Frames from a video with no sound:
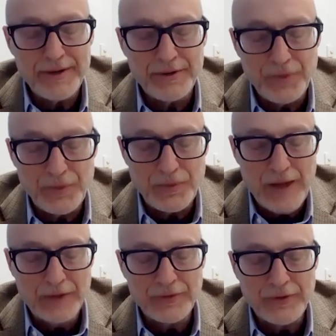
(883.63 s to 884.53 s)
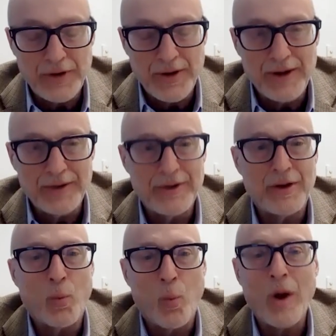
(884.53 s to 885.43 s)
and two thousand
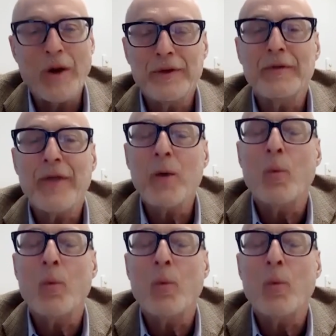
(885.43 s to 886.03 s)
nineteen, what did they